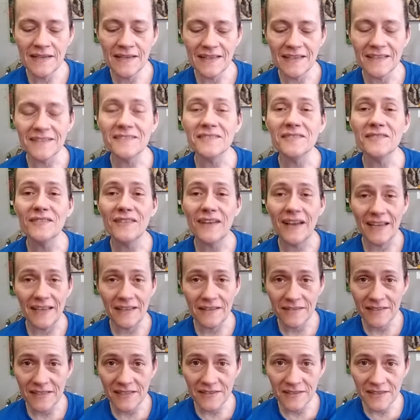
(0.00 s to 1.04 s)
it's
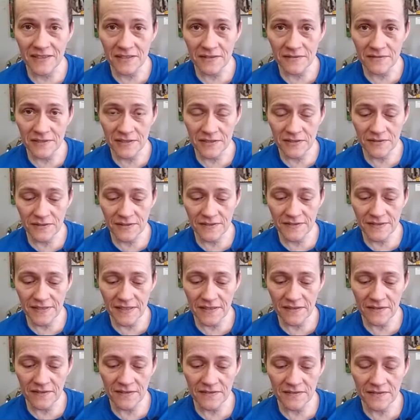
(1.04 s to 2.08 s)
likely going to go into a
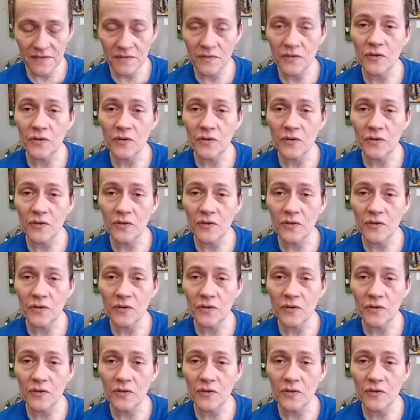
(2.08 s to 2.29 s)
sale at some,